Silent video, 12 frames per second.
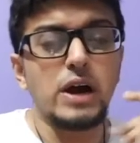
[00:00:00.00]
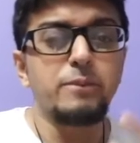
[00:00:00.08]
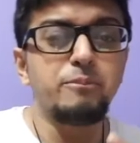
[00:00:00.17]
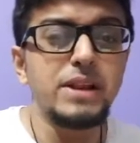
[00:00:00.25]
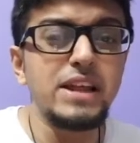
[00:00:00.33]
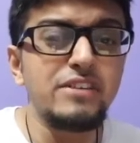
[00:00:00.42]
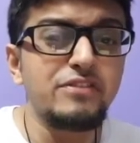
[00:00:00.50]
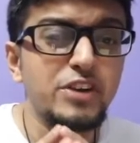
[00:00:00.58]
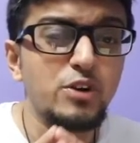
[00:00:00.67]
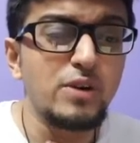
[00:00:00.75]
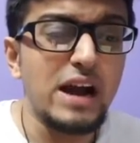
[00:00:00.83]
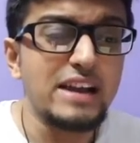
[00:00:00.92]
I believe
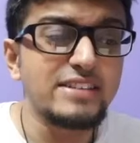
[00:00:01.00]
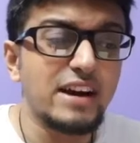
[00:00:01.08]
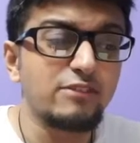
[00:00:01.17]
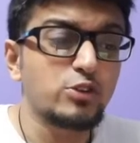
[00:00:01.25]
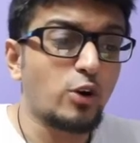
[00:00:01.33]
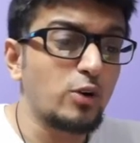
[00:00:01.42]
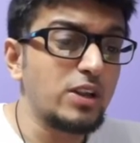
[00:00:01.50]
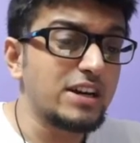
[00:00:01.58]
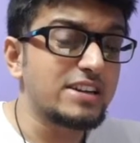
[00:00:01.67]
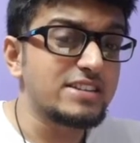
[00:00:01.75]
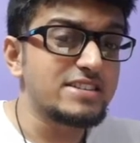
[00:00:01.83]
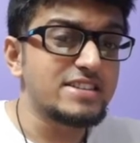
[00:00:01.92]
you guys have thoroughly
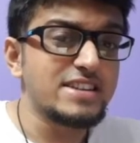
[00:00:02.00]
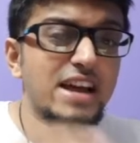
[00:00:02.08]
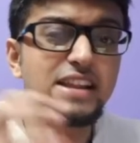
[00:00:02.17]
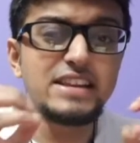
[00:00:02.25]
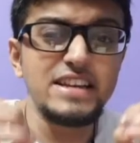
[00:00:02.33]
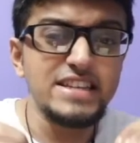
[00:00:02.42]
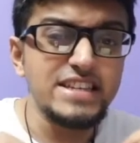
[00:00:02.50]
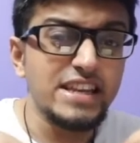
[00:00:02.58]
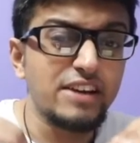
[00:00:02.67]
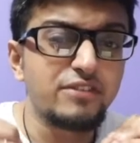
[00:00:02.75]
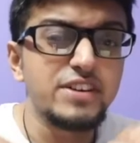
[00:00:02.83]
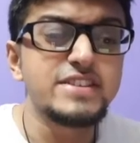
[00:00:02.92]
understand each and
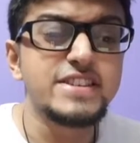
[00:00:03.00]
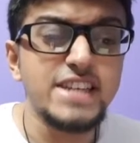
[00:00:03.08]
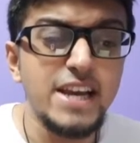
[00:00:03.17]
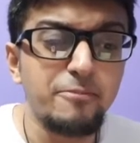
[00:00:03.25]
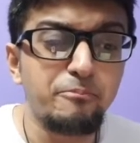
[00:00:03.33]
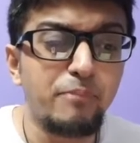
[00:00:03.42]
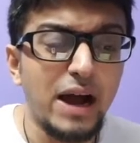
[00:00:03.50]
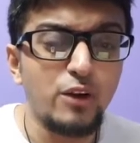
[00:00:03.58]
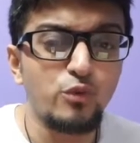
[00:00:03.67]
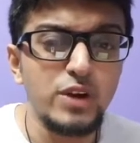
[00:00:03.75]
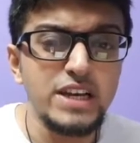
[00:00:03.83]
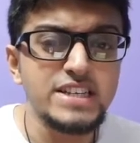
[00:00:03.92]
every step by
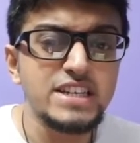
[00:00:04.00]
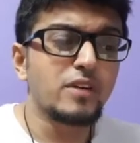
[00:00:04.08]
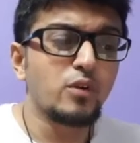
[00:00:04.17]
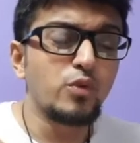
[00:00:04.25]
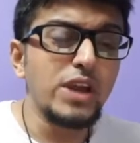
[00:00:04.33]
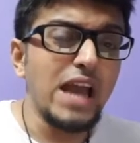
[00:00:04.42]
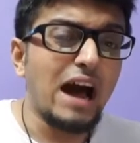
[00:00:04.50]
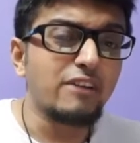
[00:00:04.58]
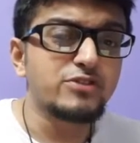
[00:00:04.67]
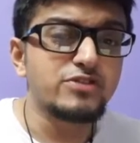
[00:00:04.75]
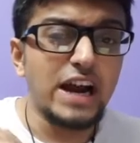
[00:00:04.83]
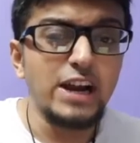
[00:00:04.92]
which we have
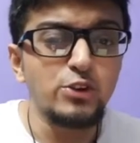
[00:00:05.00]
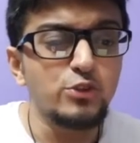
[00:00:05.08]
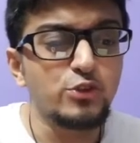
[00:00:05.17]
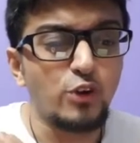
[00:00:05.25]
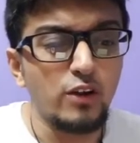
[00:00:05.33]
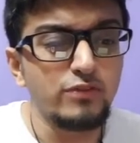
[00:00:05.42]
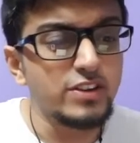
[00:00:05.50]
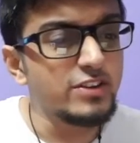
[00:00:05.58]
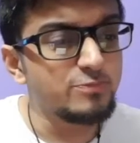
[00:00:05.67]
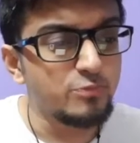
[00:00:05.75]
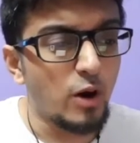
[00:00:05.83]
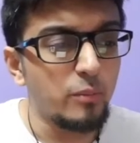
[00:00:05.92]
tried to solve this
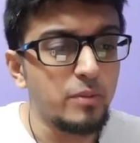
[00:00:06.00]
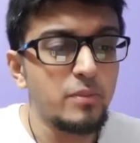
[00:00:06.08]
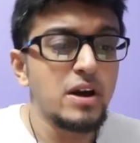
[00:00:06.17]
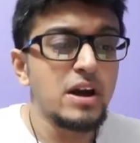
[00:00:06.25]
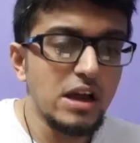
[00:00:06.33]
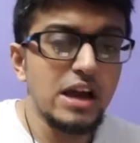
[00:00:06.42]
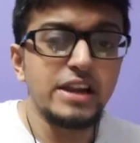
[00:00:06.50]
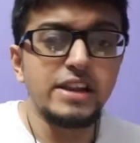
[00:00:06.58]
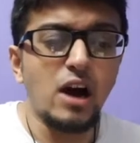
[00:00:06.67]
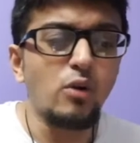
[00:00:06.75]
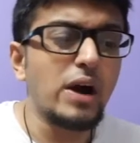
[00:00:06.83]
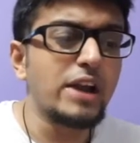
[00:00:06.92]
problem. Now
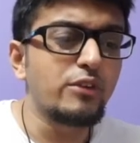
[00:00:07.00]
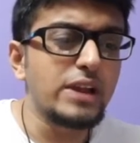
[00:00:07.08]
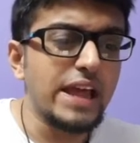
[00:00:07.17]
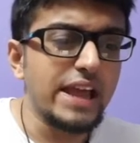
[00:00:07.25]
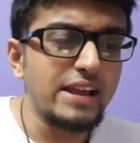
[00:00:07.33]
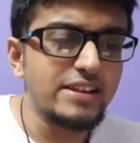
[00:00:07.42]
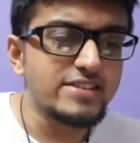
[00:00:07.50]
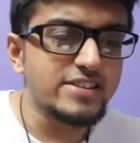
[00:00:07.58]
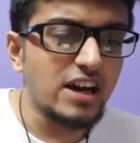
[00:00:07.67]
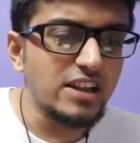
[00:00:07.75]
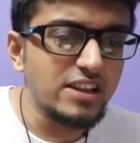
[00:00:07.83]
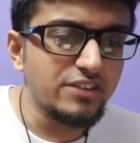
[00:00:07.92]
I will again start
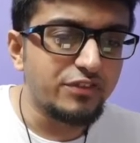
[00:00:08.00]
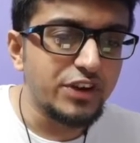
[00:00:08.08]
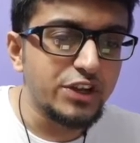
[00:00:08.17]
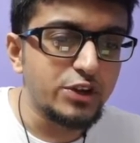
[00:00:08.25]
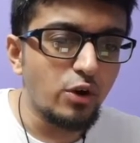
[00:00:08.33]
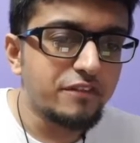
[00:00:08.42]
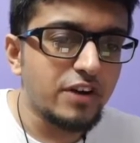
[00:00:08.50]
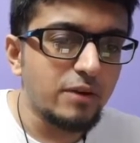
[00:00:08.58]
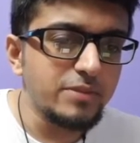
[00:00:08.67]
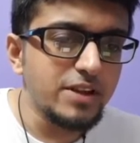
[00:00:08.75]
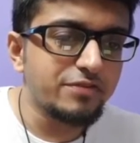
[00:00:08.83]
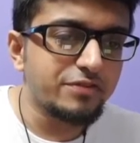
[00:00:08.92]
the video from the
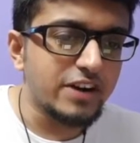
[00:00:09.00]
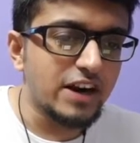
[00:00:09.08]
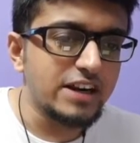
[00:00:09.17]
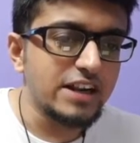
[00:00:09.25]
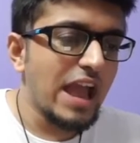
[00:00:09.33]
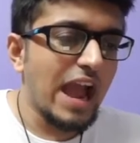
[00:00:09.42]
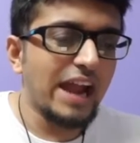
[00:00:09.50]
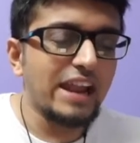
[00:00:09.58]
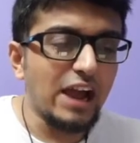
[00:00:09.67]
front and I